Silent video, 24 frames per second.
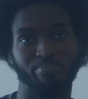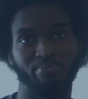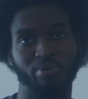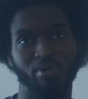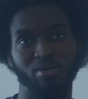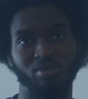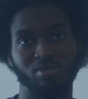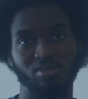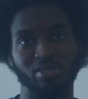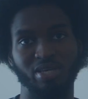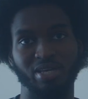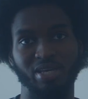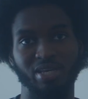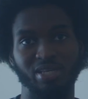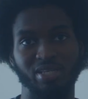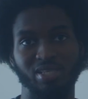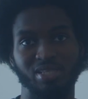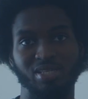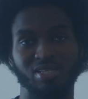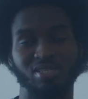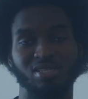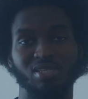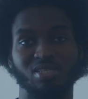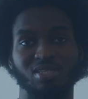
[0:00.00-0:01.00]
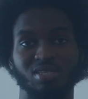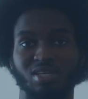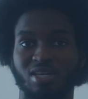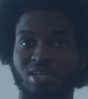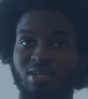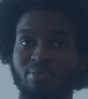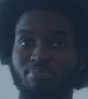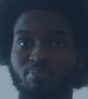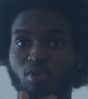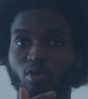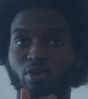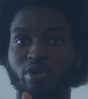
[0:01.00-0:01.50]
per se. This is an
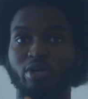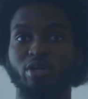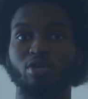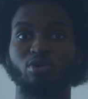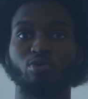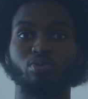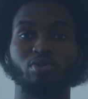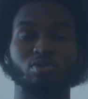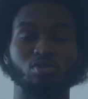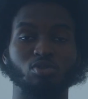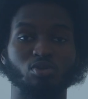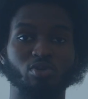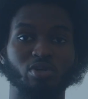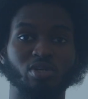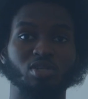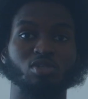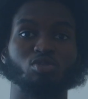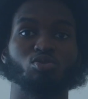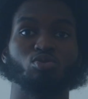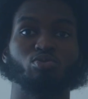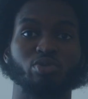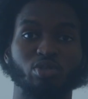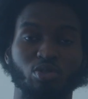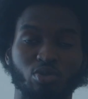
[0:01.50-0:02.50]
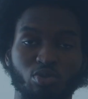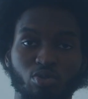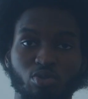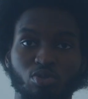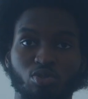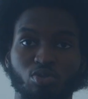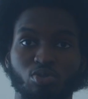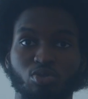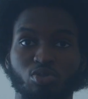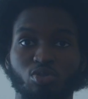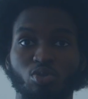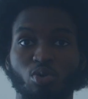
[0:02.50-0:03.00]
employer who is looking to
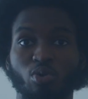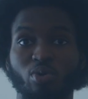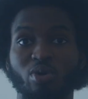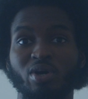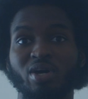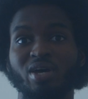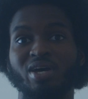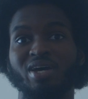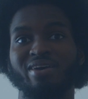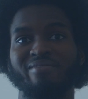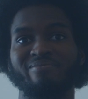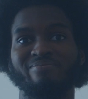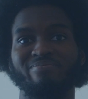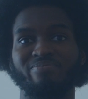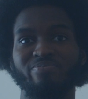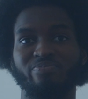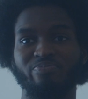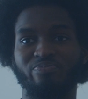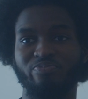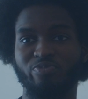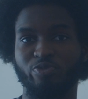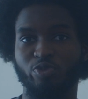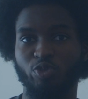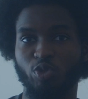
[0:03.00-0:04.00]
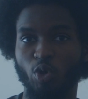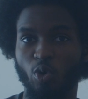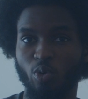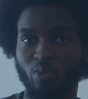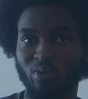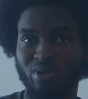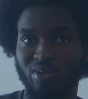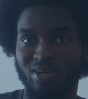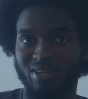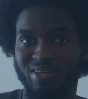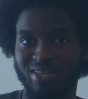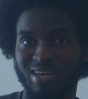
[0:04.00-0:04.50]
recruit you. So
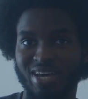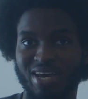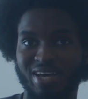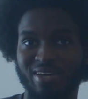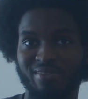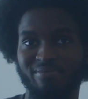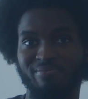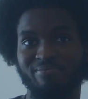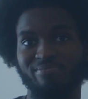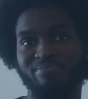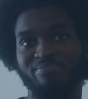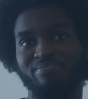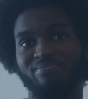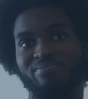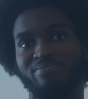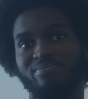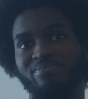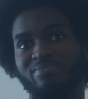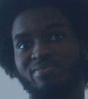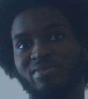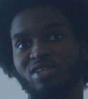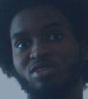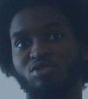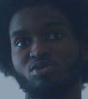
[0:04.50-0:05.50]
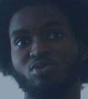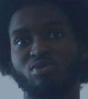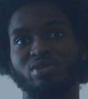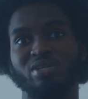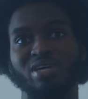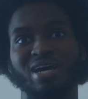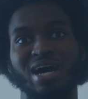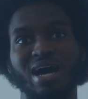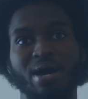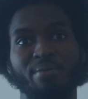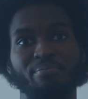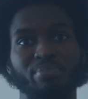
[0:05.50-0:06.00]
don't get into the
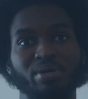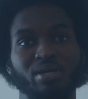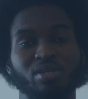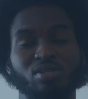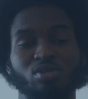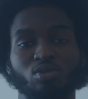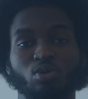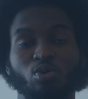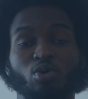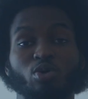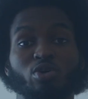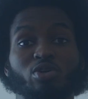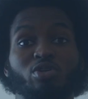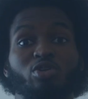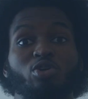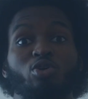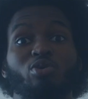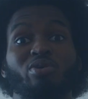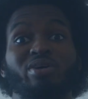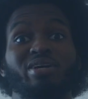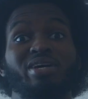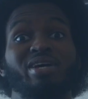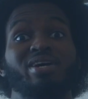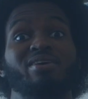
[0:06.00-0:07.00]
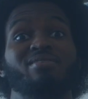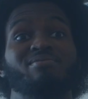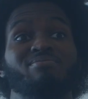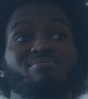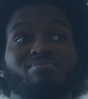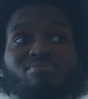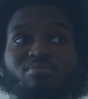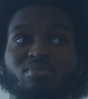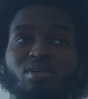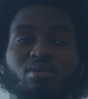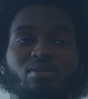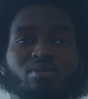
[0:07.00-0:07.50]
habit, or don't get
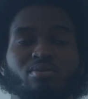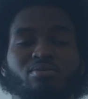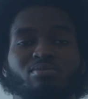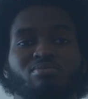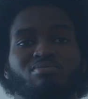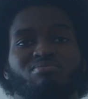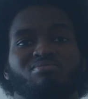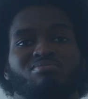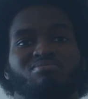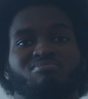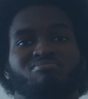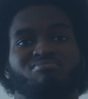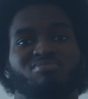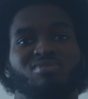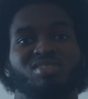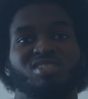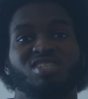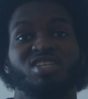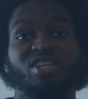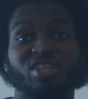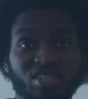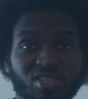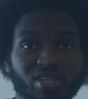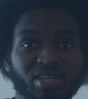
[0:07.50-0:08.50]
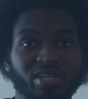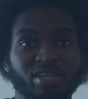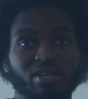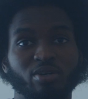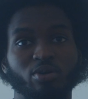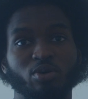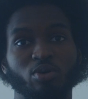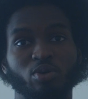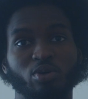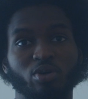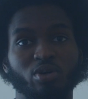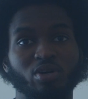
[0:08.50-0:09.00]
cheated
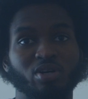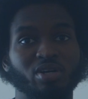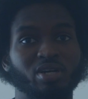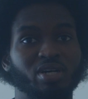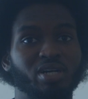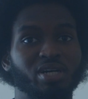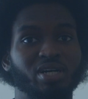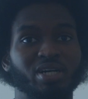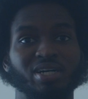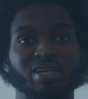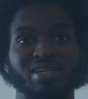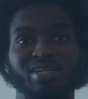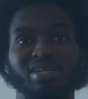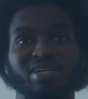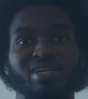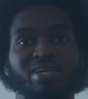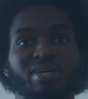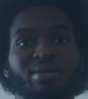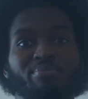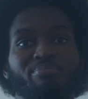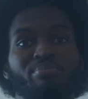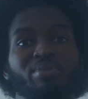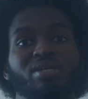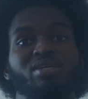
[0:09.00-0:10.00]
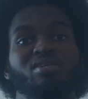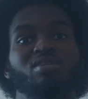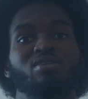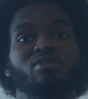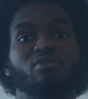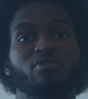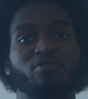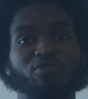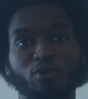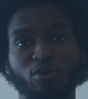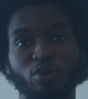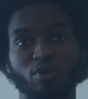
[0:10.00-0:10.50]
or
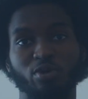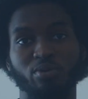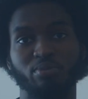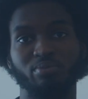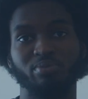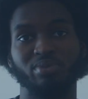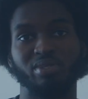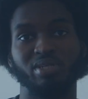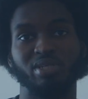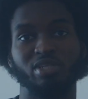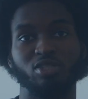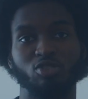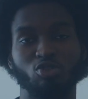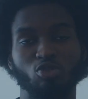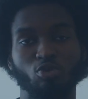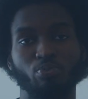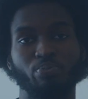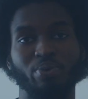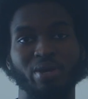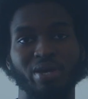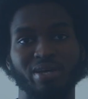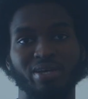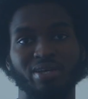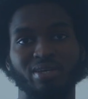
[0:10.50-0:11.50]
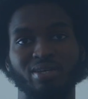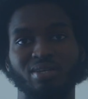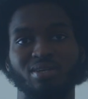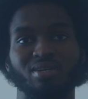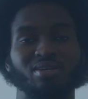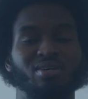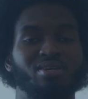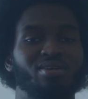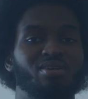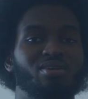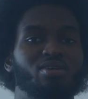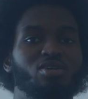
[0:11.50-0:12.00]
misinformed into
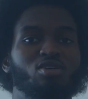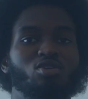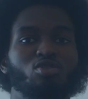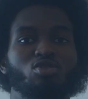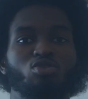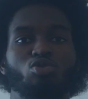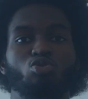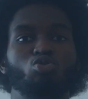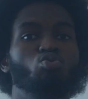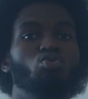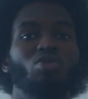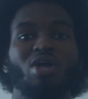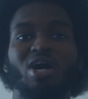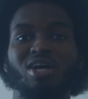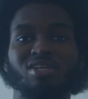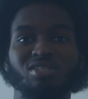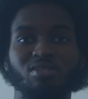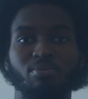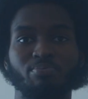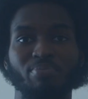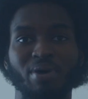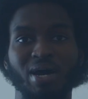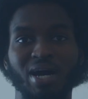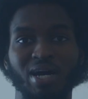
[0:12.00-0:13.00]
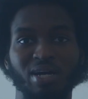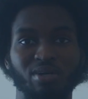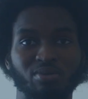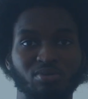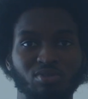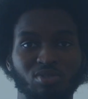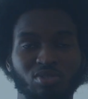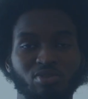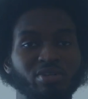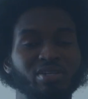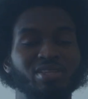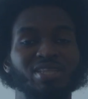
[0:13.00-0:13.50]
paying £2,000,
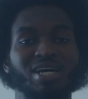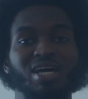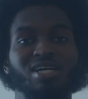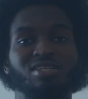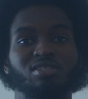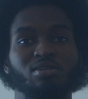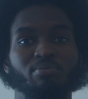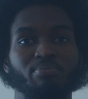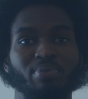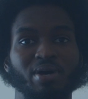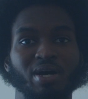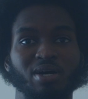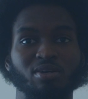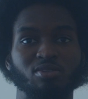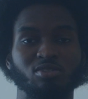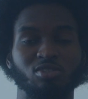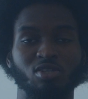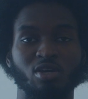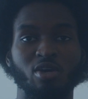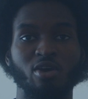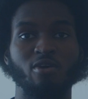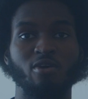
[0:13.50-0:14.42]
£3,000